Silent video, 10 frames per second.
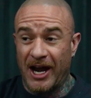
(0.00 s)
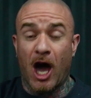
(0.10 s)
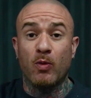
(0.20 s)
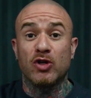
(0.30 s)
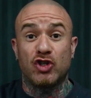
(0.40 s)
And
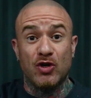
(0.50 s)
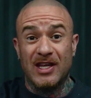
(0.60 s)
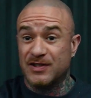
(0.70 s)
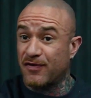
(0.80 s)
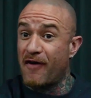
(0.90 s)
I would do
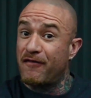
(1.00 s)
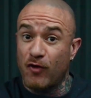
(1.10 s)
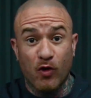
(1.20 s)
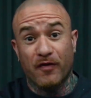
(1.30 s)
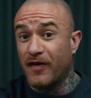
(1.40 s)
this for a
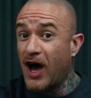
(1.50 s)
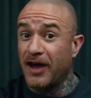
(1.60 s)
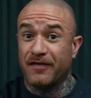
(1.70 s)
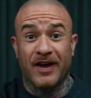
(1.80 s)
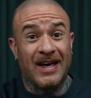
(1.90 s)
full
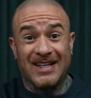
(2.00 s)
5